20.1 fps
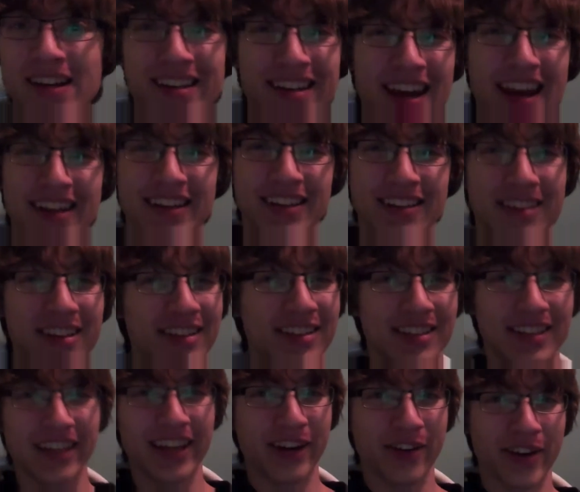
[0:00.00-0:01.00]
in case it's a
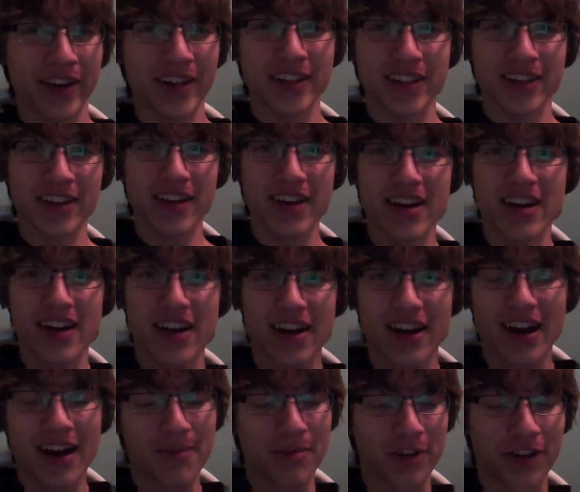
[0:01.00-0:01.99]
secret.
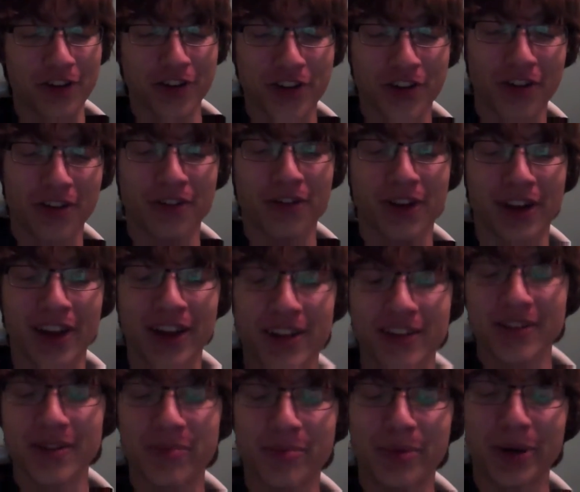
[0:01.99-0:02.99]
I'm not sure if it
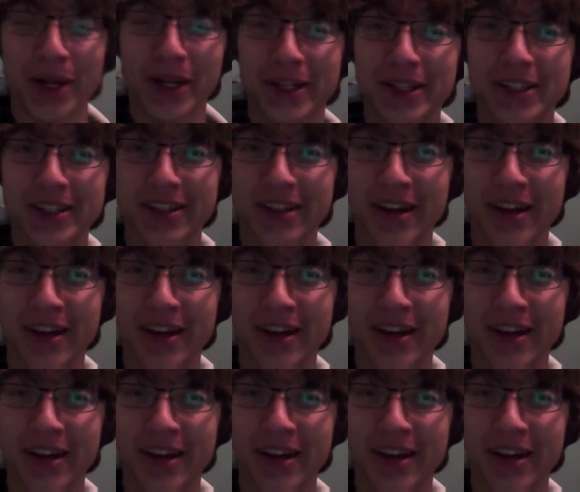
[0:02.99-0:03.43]
is, but